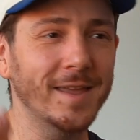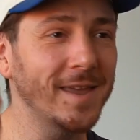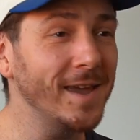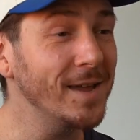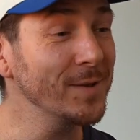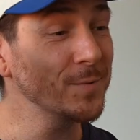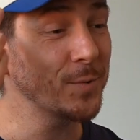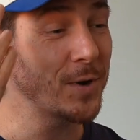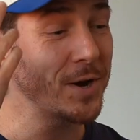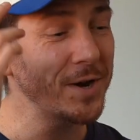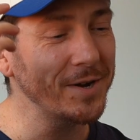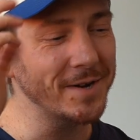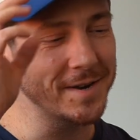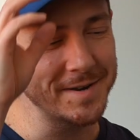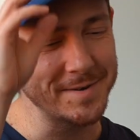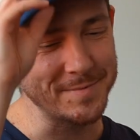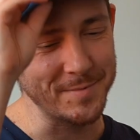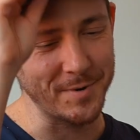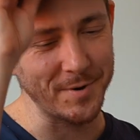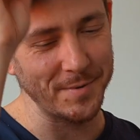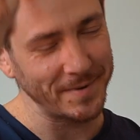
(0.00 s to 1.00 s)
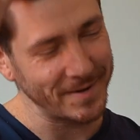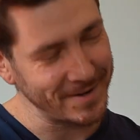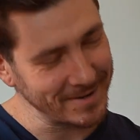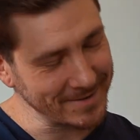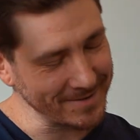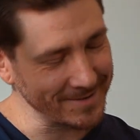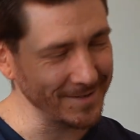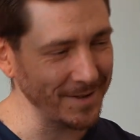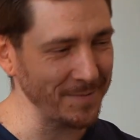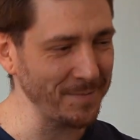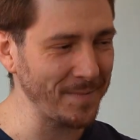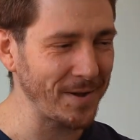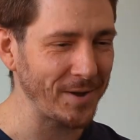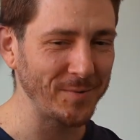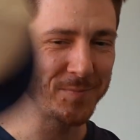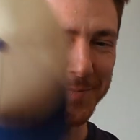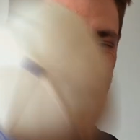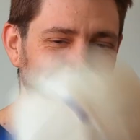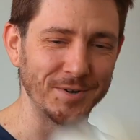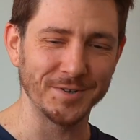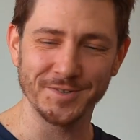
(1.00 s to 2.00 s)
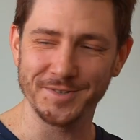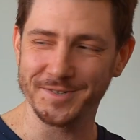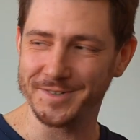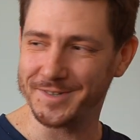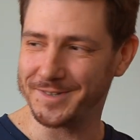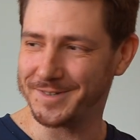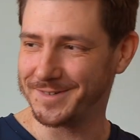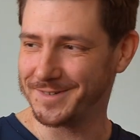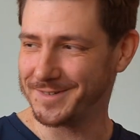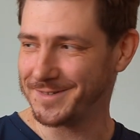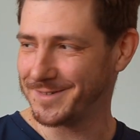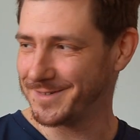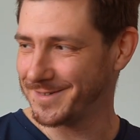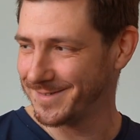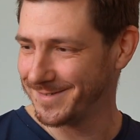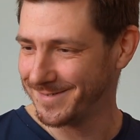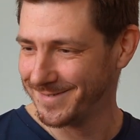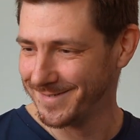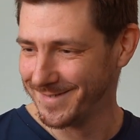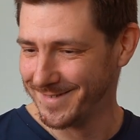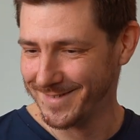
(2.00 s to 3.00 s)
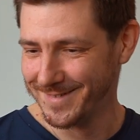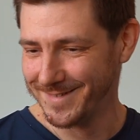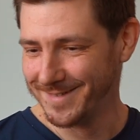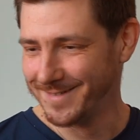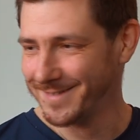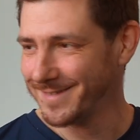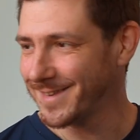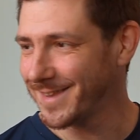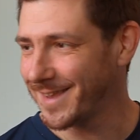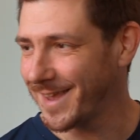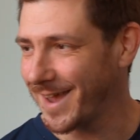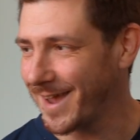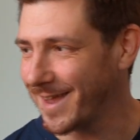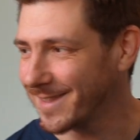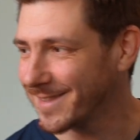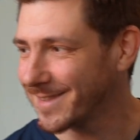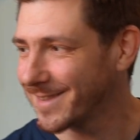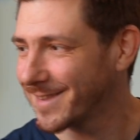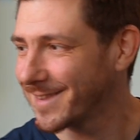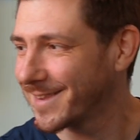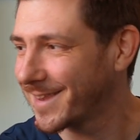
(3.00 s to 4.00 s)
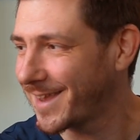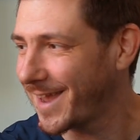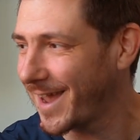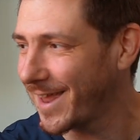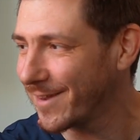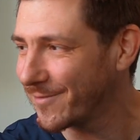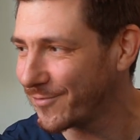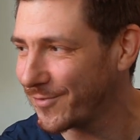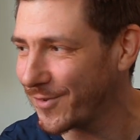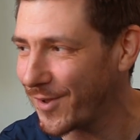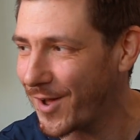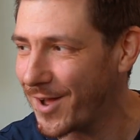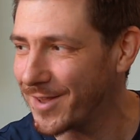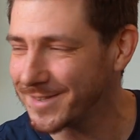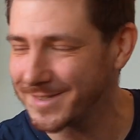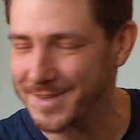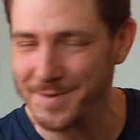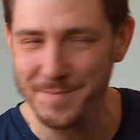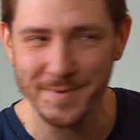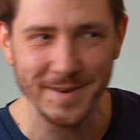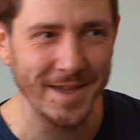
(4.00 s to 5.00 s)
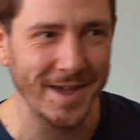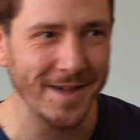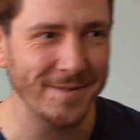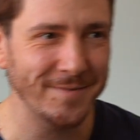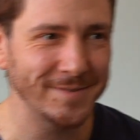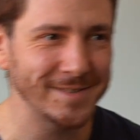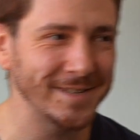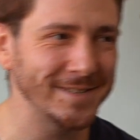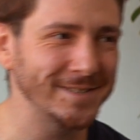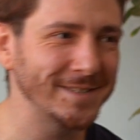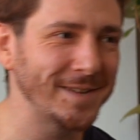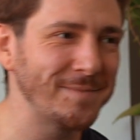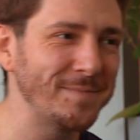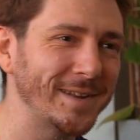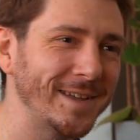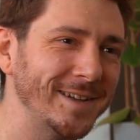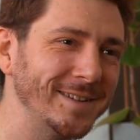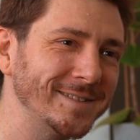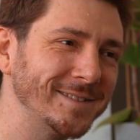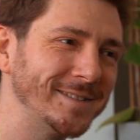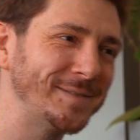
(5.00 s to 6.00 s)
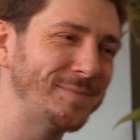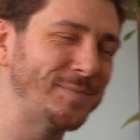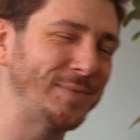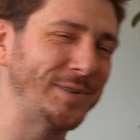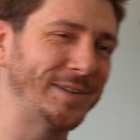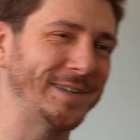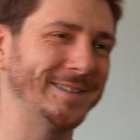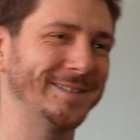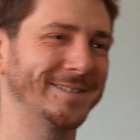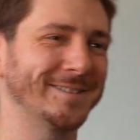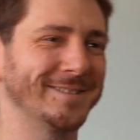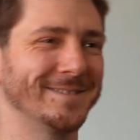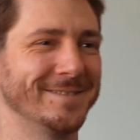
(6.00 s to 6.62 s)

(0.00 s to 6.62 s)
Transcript: I can't wear it anymore because it's not my own merch. So can't flaunt somebody else in somebody else's brand.